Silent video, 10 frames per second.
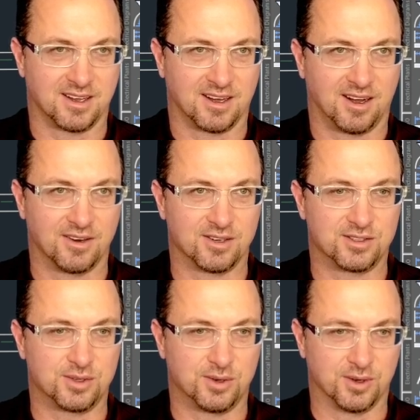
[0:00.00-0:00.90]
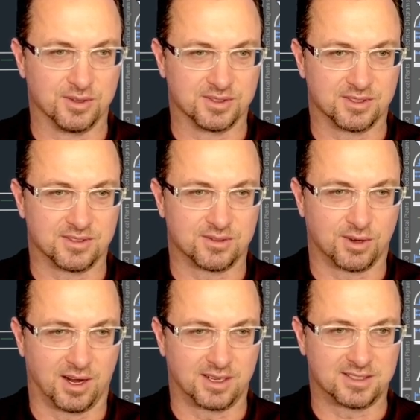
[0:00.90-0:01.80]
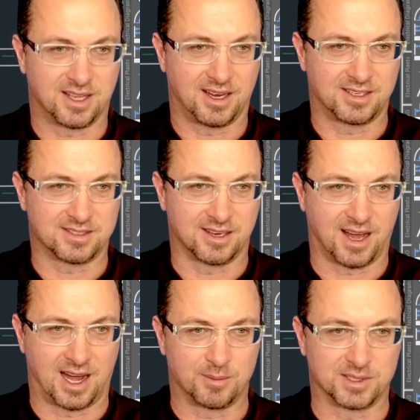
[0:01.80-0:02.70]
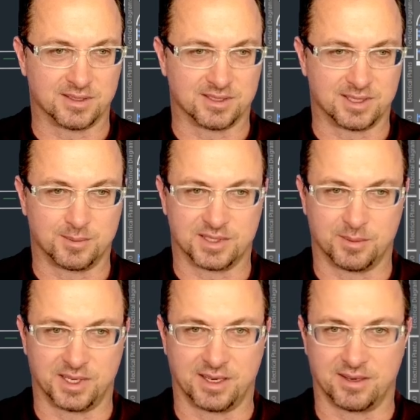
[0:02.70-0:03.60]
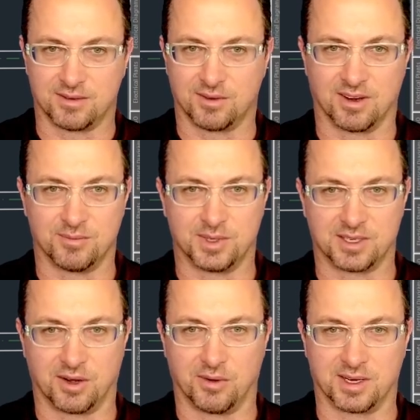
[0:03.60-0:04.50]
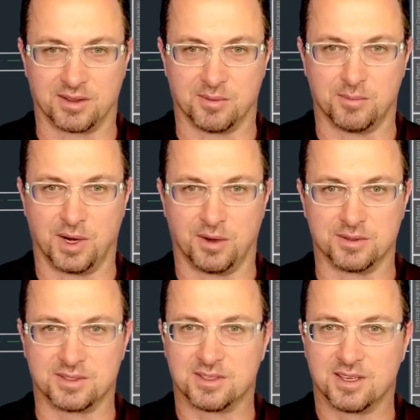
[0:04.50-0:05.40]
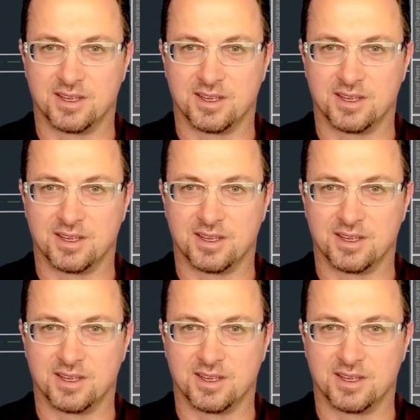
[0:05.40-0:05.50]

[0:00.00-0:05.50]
under tools, drawing settings and options seems to be where I've been going the most.